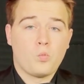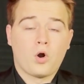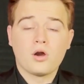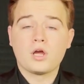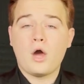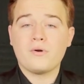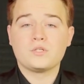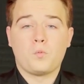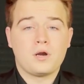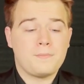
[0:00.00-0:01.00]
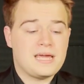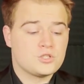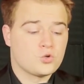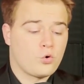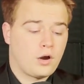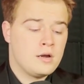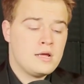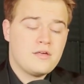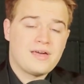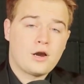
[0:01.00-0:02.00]
We're going to want to make sure
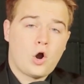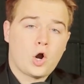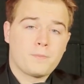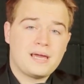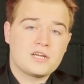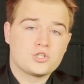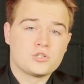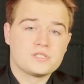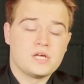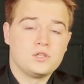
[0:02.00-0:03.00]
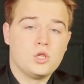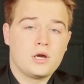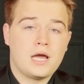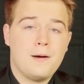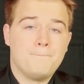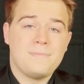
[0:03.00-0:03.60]
that our pictures look